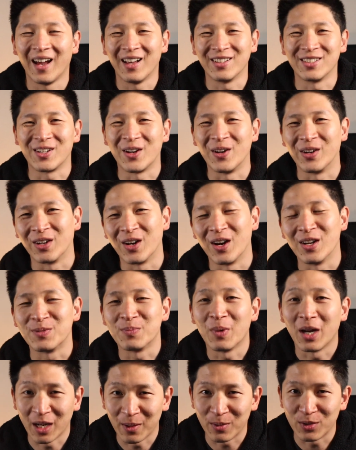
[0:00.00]
How's it going, guys?
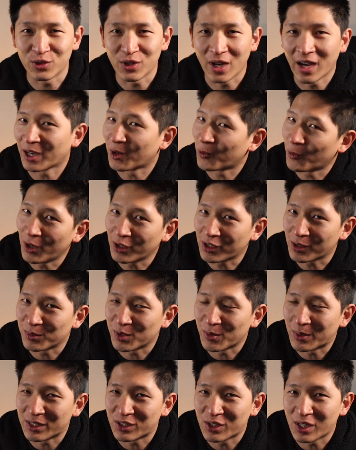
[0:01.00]
My name is Jack. Welcome
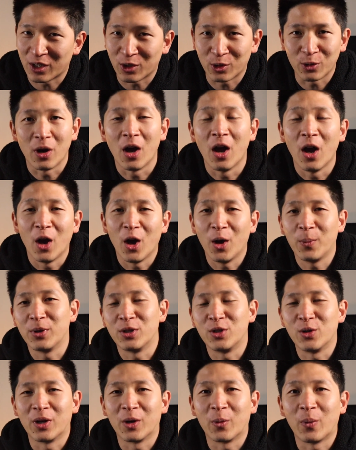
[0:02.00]
to my channel. Hope you're
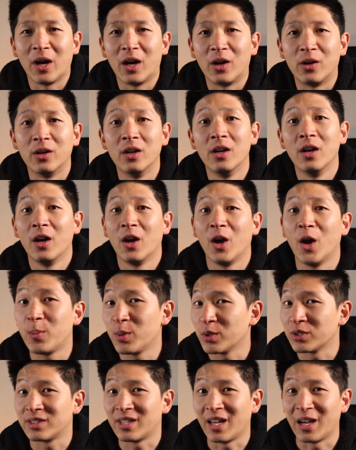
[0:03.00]
doing well. Hope
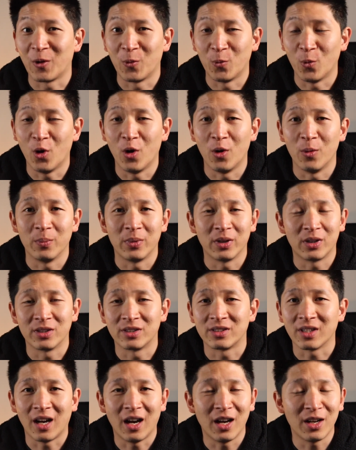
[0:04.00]
you're staying warm
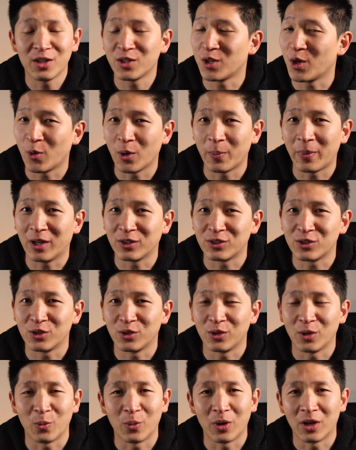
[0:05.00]
because I don't know about
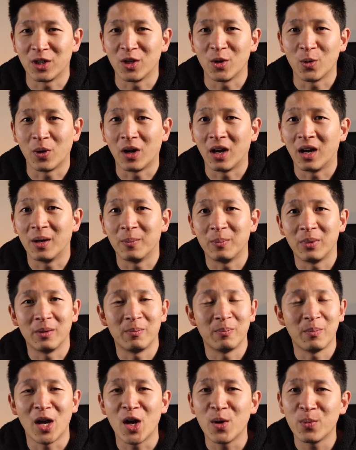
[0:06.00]
you and where you are, but
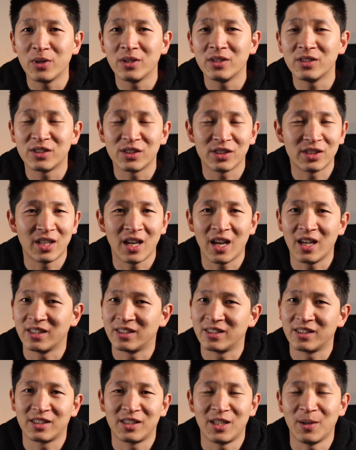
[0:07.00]
Melbourne just
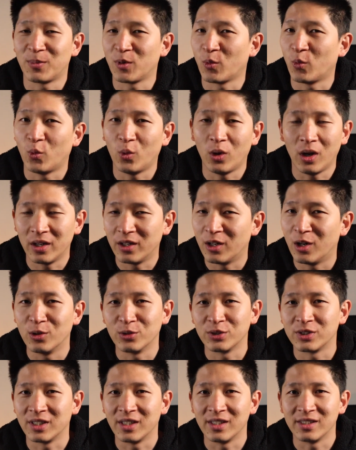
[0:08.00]
has skipped one whole
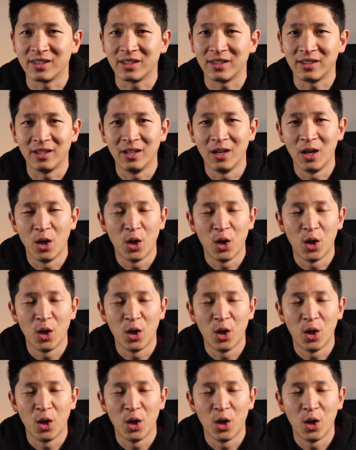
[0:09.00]
season.